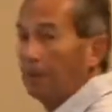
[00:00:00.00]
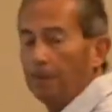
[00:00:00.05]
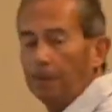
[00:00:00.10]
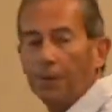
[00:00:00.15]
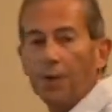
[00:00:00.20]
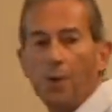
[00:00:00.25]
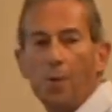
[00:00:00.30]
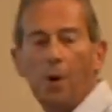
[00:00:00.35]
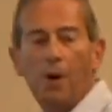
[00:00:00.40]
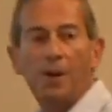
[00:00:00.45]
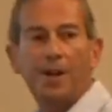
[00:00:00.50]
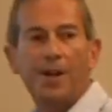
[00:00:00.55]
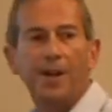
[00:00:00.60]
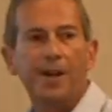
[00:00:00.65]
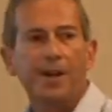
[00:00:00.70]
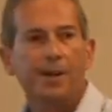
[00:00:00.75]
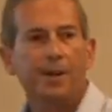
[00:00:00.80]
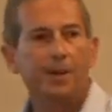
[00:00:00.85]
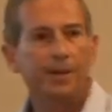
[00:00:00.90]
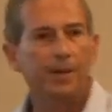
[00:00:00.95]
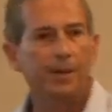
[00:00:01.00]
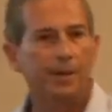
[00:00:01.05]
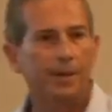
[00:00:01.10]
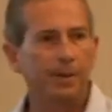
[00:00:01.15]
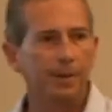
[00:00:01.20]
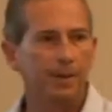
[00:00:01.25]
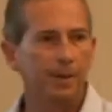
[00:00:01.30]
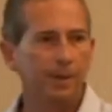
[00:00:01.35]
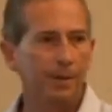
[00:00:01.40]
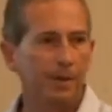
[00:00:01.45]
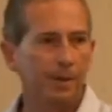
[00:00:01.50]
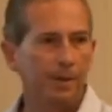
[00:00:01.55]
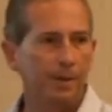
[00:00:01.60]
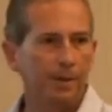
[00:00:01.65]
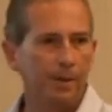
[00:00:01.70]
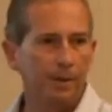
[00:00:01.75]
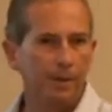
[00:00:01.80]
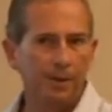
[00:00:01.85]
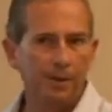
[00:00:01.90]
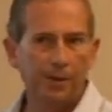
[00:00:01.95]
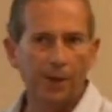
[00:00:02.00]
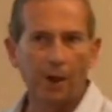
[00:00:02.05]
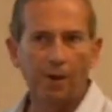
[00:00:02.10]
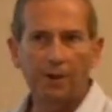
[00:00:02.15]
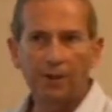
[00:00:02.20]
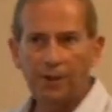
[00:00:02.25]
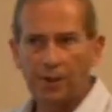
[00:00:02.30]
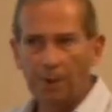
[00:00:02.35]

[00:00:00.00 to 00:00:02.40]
for the market. So